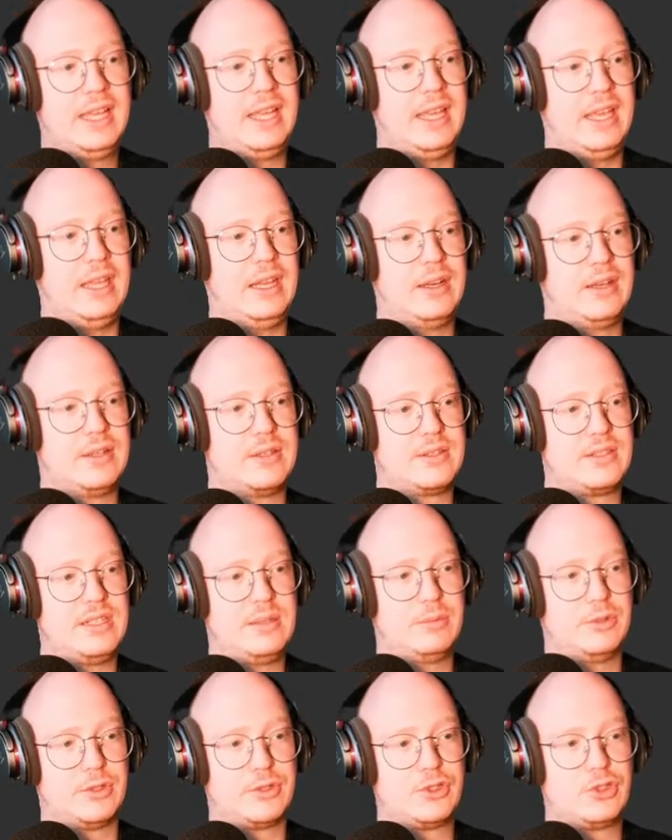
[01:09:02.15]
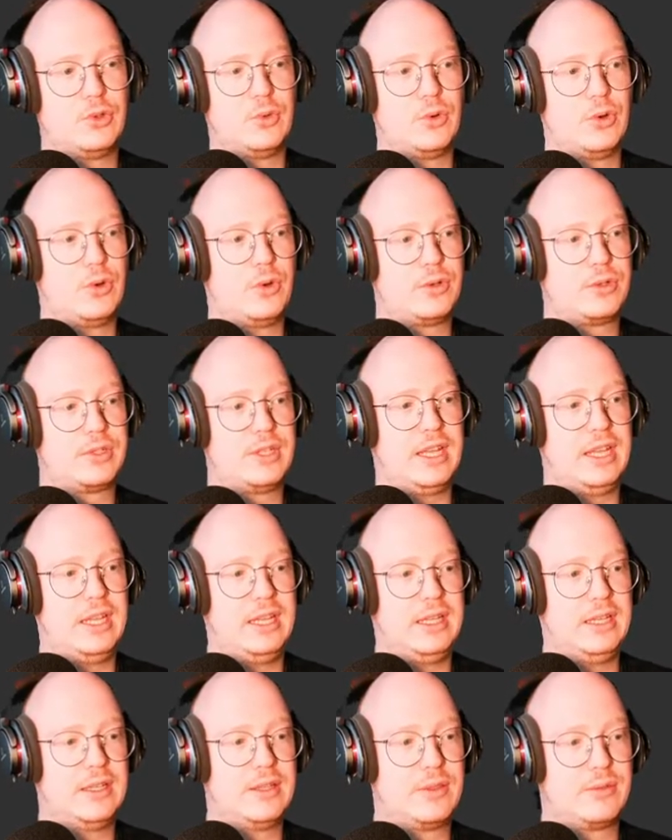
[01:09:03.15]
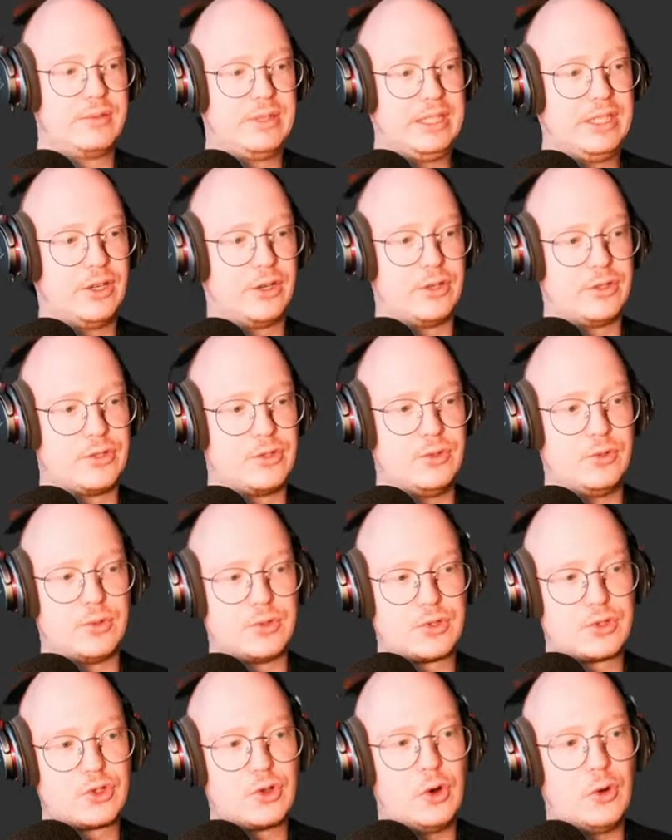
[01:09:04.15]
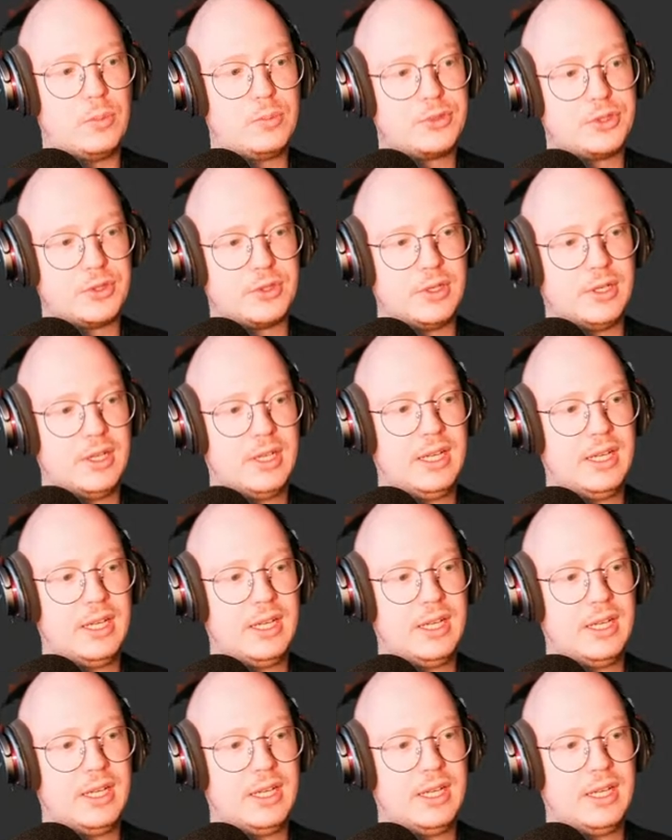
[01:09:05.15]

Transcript: In ZBrush, you're not a 3D artist, you're a sculptor.